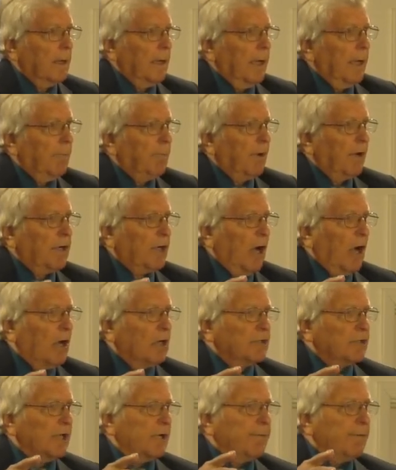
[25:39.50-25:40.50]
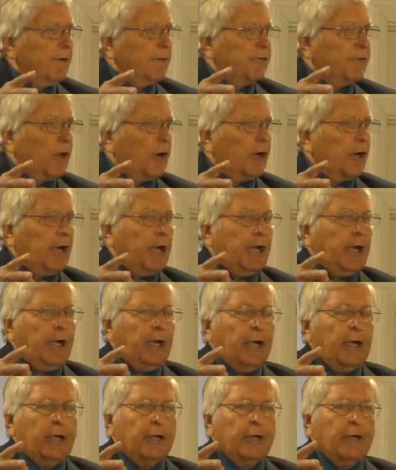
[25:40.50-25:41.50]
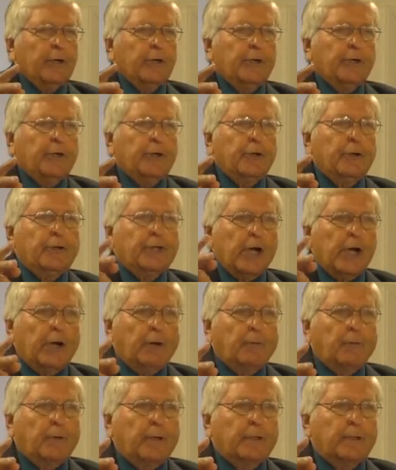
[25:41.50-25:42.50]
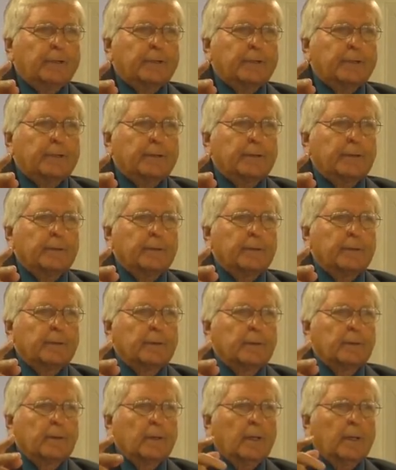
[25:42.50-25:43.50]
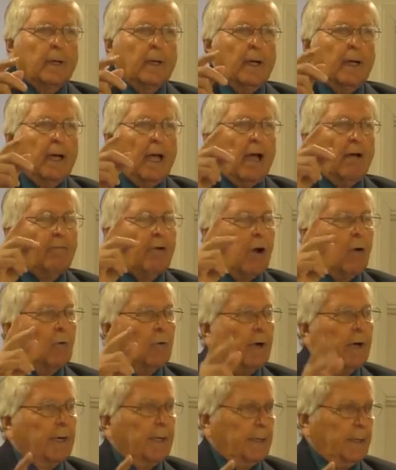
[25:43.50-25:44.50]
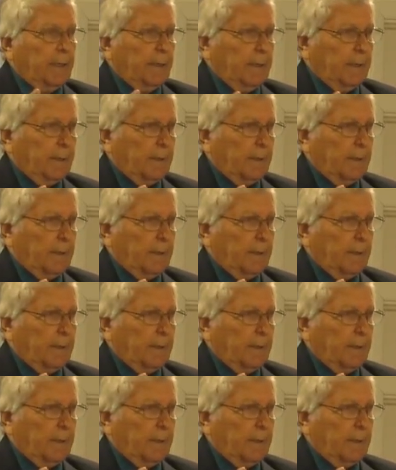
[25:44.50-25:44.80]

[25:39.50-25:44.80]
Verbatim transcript: And because of it, 32 countries have already